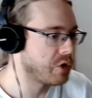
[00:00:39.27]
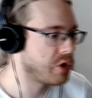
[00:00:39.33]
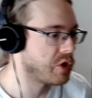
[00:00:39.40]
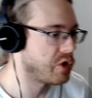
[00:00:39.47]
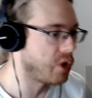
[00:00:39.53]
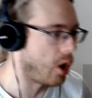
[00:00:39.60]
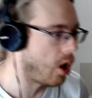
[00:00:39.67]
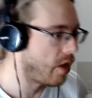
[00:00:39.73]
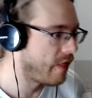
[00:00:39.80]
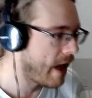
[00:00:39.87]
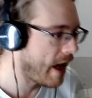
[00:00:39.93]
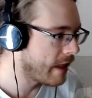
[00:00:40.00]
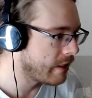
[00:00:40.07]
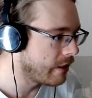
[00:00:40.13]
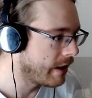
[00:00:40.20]
saw
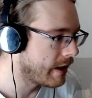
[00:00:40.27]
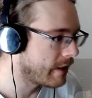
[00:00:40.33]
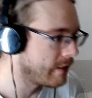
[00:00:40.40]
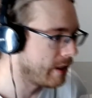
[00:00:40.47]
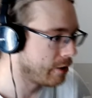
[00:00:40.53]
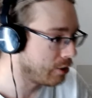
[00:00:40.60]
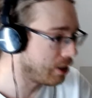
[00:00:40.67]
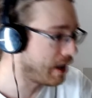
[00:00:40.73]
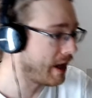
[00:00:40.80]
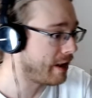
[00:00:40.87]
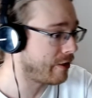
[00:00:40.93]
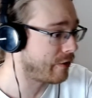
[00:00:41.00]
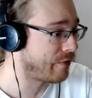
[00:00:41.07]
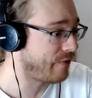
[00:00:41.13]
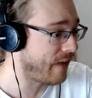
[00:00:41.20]
that, like look at
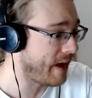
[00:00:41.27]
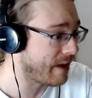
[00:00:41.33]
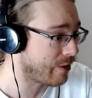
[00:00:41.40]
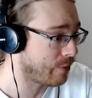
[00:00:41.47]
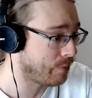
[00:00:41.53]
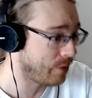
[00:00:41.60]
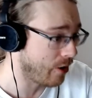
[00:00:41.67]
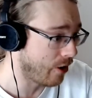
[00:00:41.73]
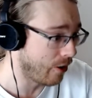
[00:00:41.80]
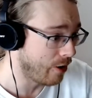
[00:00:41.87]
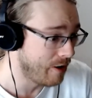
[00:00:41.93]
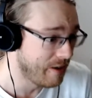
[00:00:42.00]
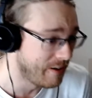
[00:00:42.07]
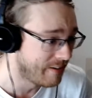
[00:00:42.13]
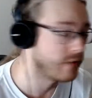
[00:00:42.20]
his face, bro.
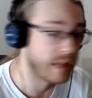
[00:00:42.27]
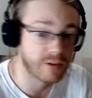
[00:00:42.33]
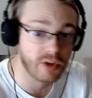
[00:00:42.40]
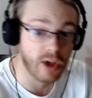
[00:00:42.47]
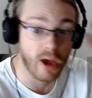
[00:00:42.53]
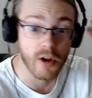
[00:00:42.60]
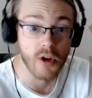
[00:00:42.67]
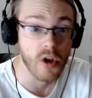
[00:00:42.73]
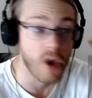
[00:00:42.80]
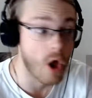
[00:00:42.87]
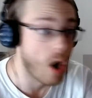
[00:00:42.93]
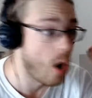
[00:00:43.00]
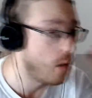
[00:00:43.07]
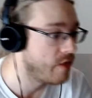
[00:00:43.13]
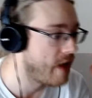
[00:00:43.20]
Like, to
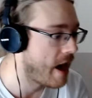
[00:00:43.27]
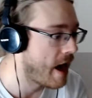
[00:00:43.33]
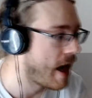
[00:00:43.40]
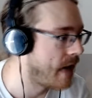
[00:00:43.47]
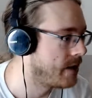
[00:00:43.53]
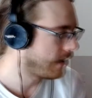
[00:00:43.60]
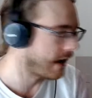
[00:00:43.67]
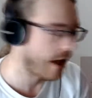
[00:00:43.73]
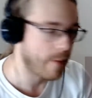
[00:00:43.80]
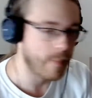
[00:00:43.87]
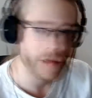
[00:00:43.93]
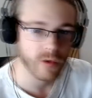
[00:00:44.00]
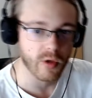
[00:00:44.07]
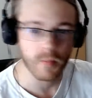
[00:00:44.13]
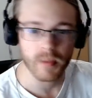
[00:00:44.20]
know that. Like, I
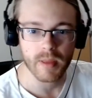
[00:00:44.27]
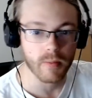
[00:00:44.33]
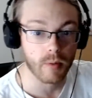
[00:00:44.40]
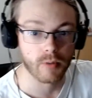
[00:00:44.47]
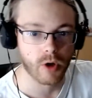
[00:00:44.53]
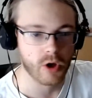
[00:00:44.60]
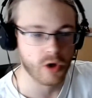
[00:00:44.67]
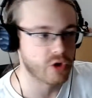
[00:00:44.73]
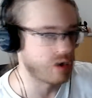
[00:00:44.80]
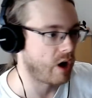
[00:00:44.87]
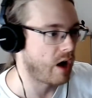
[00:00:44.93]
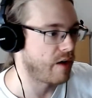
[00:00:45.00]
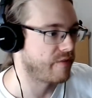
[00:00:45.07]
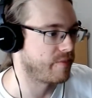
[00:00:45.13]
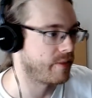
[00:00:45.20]
bet some people brush it
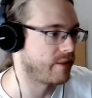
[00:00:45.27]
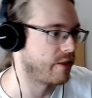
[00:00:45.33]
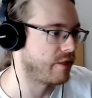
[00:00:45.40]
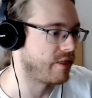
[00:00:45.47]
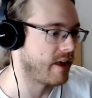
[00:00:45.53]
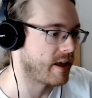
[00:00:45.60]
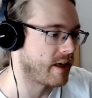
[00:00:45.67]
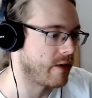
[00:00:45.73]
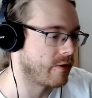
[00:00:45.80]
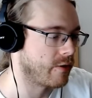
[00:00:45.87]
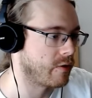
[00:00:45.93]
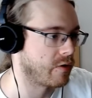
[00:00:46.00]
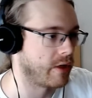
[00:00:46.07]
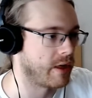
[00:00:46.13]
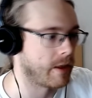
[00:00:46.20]
off, but the thing
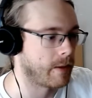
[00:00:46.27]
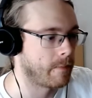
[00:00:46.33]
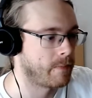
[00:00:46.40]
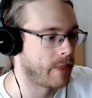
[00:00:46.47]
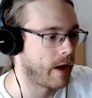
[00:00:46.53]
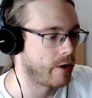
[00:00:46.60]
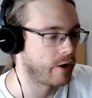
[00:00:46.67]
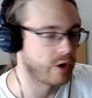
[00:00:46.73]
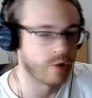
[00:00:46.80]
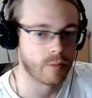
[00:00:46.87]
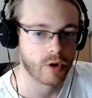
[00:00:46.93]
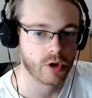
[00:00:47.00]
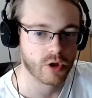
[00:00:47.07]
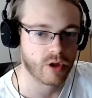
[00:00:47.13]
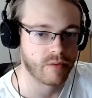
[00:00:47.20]
is like, how can you
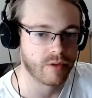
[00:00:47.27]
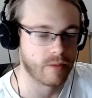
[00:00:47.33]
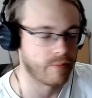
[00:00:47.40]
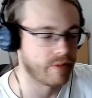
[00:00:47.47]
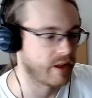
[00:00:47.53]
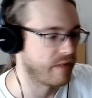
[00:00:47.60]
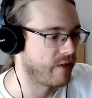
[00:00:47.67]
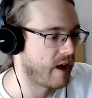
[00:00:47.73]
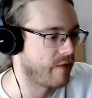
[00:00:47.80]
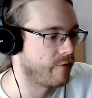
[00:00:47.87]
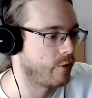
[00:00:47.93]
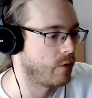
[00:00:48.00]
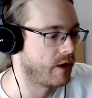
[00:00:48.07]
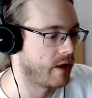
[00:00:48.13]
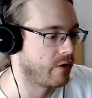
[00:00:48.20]
brush off something if
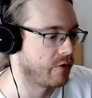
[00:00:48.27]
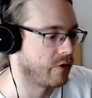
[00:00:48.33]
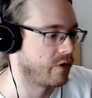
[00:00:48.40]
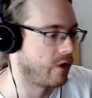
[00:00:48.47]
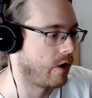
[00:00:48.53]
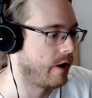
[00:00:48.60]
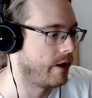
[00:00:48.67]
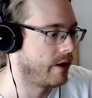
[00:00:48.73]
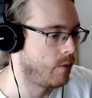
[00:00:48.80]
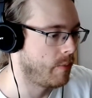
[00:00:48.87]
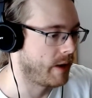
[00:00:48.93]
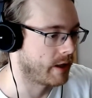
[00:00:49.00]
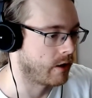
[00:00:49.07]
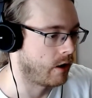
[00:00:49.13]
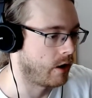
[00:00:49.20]
everyone else saw it? Oh
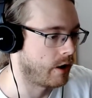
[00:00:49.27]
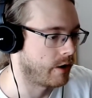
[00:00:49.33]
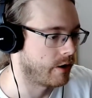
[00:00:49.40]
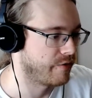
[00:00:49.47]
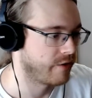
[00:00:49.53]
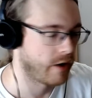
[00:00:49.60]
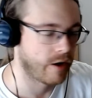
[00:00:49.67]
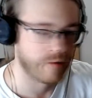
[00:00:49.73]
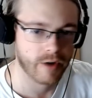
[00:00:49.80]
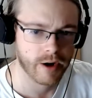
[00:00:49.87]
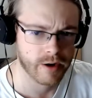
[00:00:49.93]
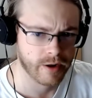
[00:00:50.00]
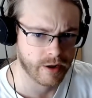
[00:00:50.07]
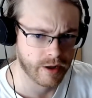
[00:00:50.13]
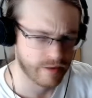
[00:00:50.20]
my god, I forgot
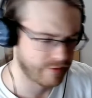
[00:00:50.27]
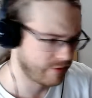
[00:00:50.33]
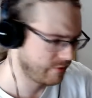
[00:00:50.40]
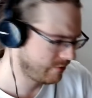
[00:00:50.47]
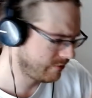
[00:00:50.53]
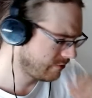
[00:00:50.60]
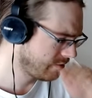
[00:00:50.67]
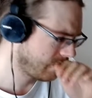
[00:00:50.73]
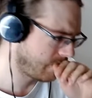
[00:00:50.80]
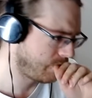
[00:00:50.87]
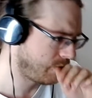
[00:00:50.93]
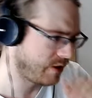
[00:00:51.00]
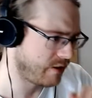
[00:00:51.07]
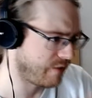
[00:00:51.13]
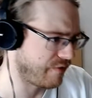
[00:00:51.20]
Renner got
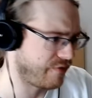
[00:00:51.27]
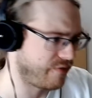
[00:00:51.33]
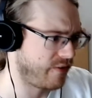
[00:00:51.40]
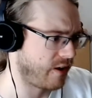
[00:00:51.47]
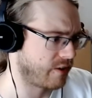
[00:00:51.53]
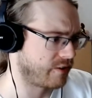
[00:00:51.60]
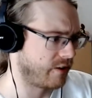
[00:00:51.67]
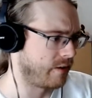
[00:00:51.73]
completely fucked